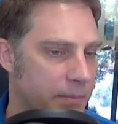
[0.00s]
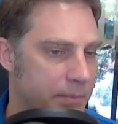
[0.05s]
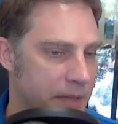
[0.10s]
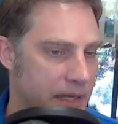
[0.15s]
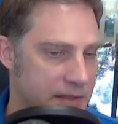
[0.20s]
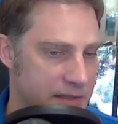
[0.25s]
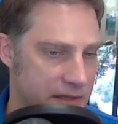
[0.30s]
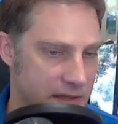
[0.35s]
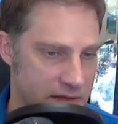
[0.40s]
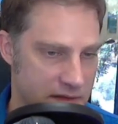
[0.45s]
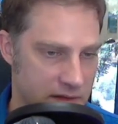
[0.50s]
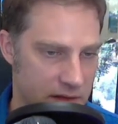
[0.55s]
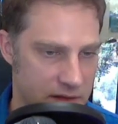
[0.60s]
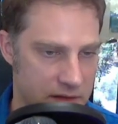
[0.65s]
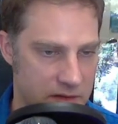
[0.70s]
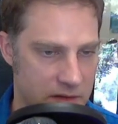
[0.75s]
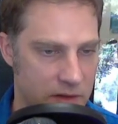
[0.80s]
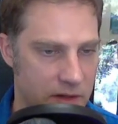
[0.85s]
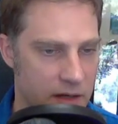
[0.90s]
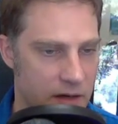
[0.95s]
pieces. So
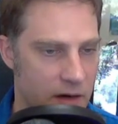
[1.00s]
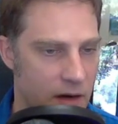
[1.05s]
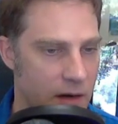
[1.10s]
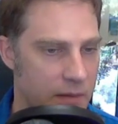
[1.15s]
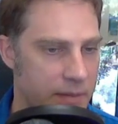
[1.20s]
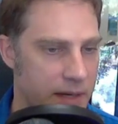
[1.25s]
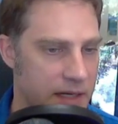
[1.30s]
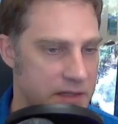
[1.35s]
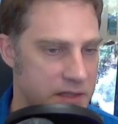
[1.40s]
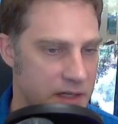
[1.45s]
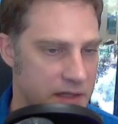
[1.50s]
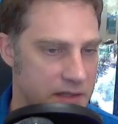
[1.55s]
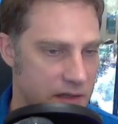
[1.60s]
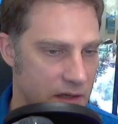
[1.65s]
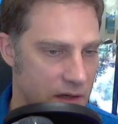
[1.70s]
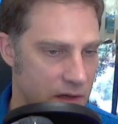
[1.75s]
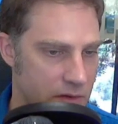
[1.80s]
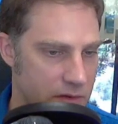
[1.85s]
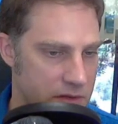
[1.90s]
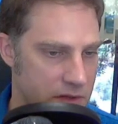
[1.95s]
let's look at on-page
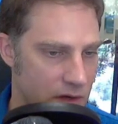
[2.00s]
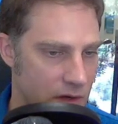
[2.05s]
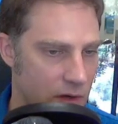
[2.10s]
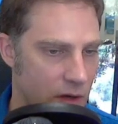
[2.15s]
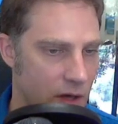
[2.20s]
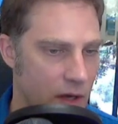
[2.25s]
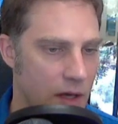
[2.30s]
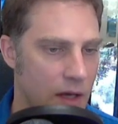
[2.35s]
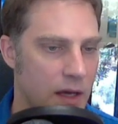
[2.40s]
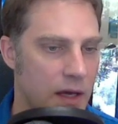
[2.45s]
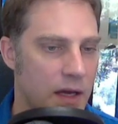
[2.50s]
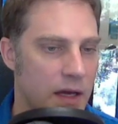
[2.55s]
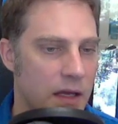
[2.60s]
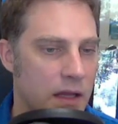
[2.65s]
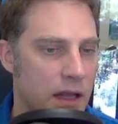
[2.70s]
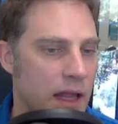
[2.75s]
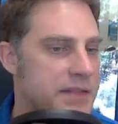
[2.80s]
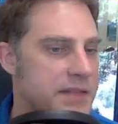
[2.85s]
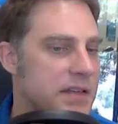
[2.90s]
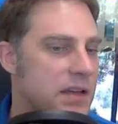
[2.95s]
SEO. So
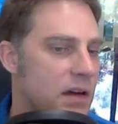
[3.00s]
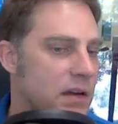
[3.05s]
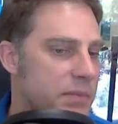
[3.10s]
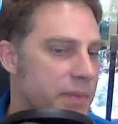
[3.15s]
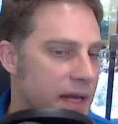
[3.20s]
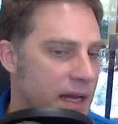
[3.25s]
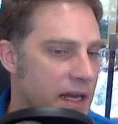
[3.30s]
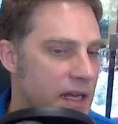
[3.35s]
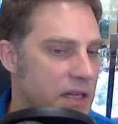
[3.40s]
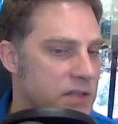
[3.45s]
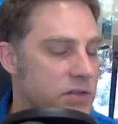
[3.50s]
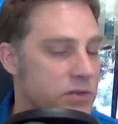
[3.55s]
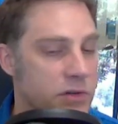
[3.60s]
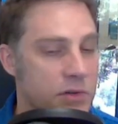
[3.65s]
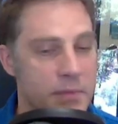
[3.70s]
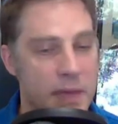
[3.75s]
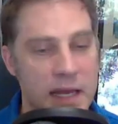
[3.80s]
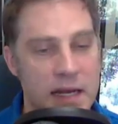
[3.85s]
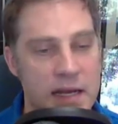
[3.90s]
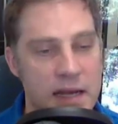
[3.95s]
classic on-page, your
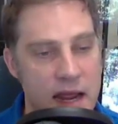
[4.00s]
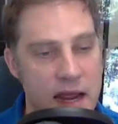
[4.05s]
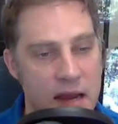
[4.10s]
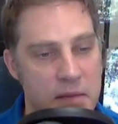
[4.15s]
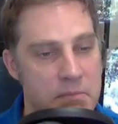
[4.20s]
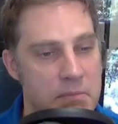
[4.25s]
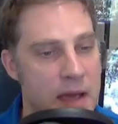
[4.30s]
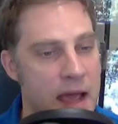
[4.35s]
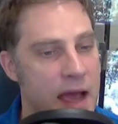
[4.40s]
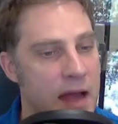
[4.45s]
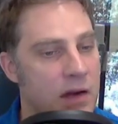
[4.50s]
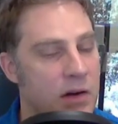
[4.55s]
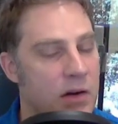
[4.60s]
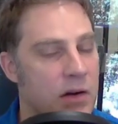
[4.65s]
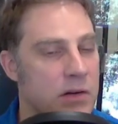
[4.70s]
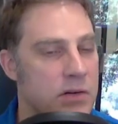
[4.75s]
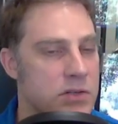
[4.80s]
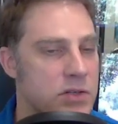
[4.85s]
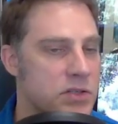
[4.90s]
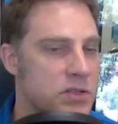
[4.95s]
domain name
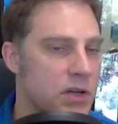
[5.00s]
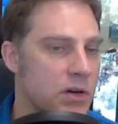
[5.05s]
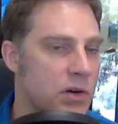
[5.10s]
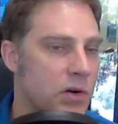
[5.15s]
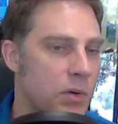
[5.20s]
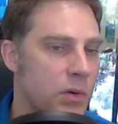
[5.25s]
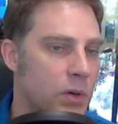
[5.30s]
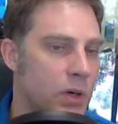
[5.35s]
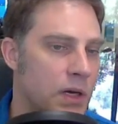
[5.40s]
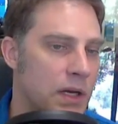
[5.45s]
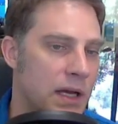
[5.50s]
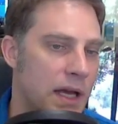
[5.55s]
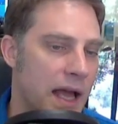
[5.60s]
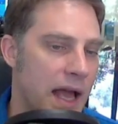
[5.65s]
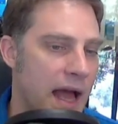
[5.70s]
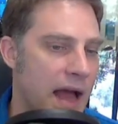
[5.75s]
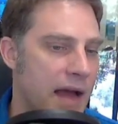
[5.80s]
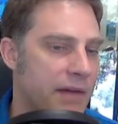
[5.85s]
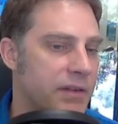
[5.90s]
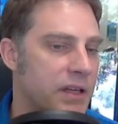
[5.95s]
matters. So
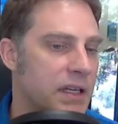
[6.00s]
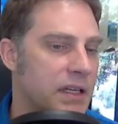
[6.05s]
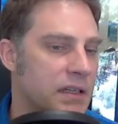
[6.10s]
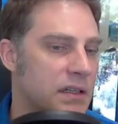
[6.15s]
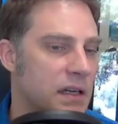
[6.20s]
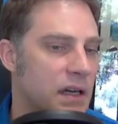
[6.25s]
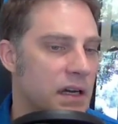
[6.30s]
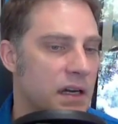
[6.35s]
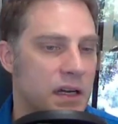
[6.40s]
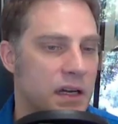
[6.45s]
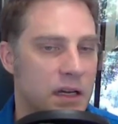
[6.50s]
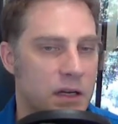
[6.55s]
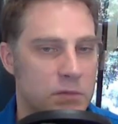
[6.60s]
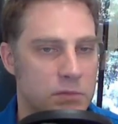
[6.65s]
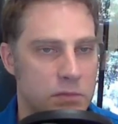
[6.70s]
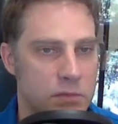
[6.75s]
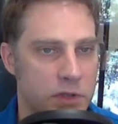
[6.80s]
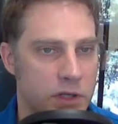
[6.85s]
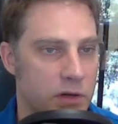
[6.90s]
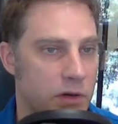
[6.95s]
having
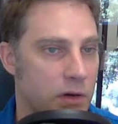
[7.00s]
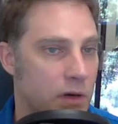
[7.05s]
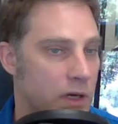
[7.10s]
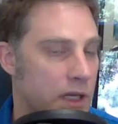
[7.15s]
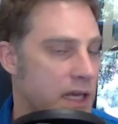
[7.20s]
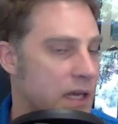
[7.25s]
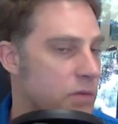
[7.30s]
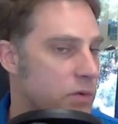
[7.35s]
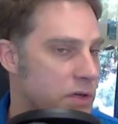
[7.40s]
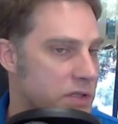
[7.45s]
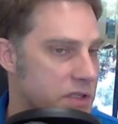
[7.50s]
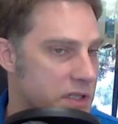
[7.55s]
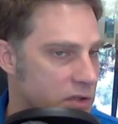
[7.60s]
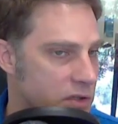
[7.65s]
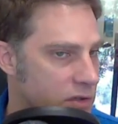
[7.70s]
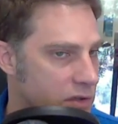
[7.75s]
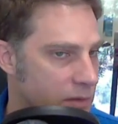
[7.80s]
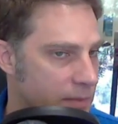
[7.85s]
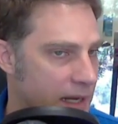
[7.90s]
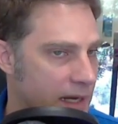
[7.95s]
keywords in
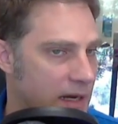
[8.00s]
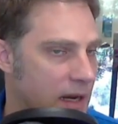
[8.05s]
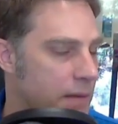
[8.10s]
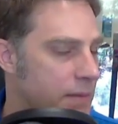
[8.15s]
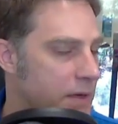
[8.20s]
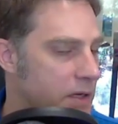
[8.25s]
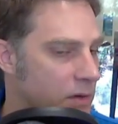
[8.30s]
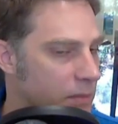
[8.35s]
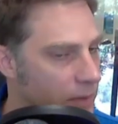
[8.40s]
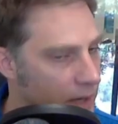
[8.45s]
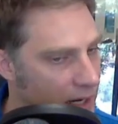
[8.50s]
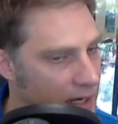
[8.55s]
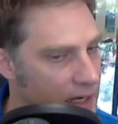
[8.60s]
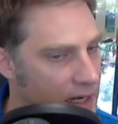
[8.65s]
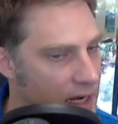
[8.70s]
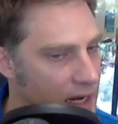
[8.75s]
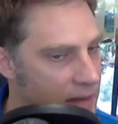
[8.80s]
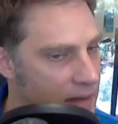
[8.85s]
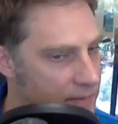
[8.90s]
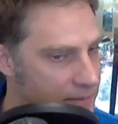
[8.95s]
your domain name and your brand
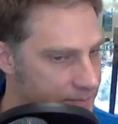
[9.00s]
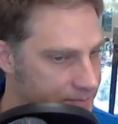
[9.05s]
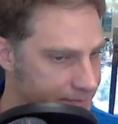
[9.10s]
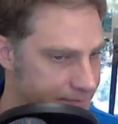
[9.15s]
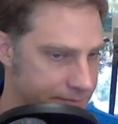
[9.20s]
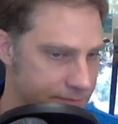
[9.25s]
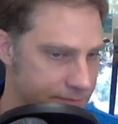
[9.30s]
name,